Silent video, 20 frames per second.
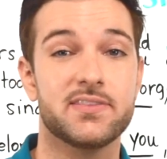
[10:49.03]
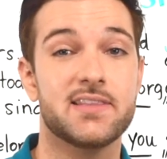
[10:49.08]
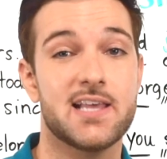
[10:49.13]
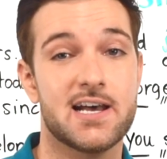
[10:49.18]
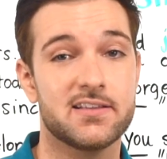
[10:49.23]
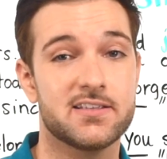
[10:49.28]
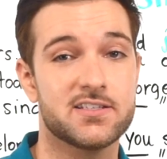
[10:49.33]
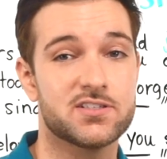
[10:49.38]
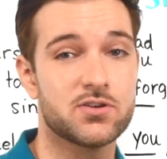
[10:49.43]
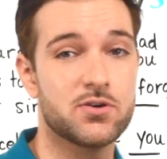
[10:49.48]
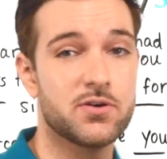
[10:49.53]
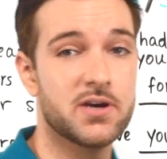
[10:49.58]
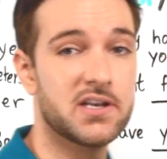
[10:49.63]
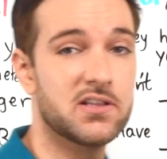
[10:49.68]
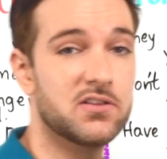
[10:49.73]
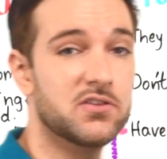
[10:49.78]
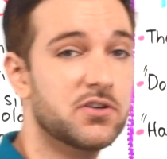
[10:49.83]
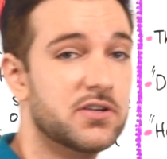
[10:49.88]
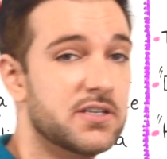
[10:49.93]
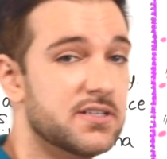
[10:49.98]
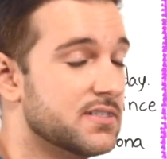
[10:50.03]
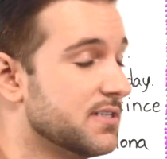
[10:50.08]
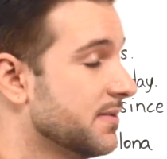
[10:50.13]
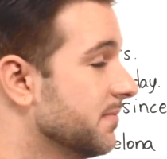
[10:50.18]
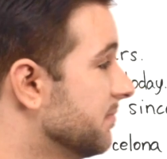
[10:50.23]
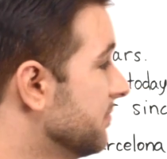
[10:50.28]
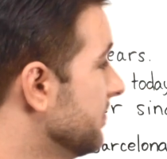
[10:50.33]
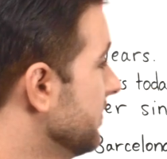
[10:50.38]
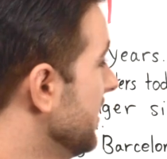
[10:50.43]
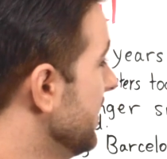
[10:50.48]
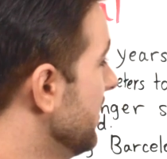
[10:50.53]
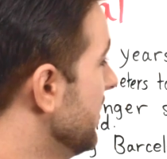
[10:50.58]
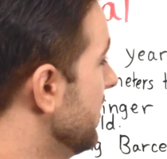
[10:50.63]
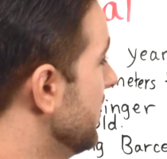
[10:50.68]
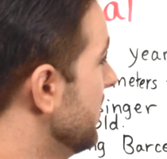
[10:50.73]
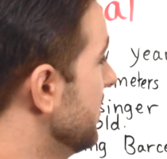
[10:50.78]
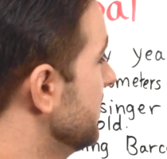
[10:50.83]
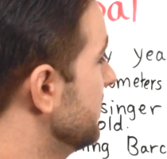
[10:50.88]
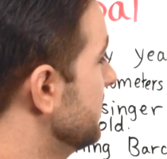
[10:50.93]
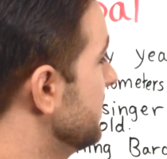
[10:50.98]
Now let's go ahead and look at some
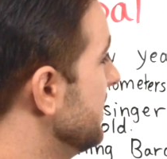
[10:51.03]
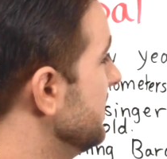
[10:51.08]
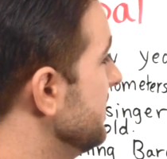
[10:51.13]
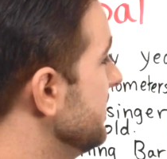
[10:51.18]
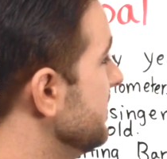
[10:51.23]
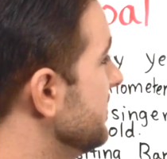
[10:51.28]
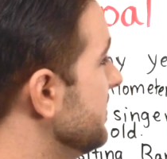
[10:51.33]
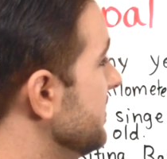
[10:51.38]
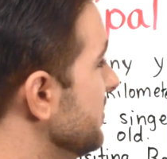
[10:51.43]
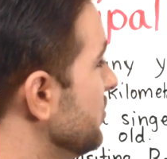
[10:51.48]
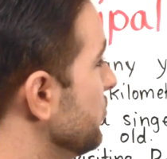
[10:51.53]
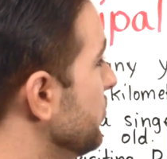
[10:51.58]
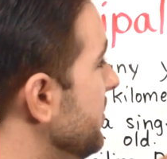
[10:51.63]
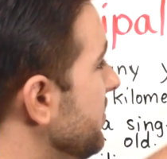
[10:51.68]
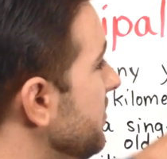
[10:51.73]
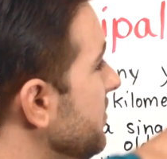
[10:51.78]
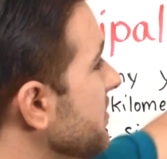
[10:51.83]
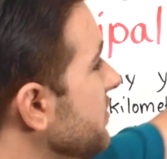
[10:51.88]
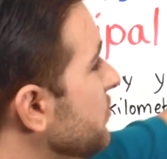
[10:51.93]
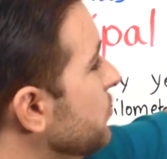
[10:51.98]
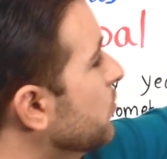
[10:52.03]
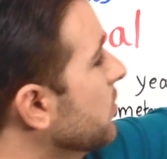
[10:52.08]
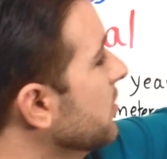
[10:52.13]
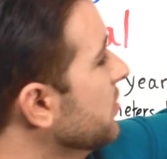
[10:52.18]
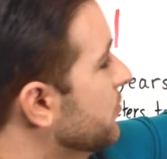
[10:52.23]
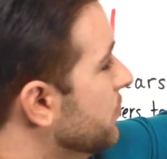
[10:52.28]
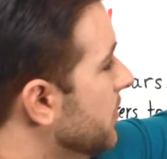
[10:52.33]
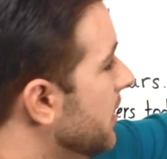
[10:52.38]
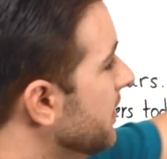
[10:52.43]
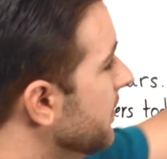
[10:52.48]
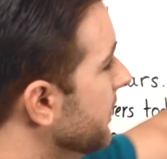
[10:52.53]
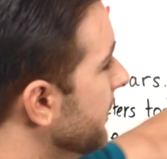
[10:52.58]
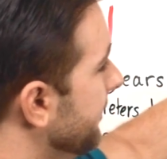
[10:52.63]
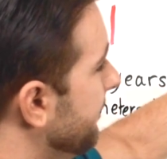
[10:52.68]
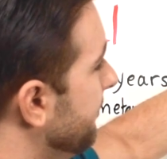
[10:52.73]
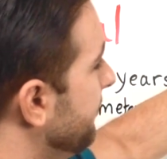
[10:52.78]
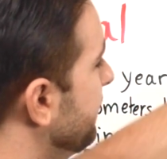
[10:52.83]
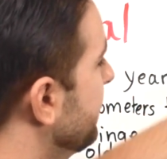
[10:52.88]
sentences with these words right here.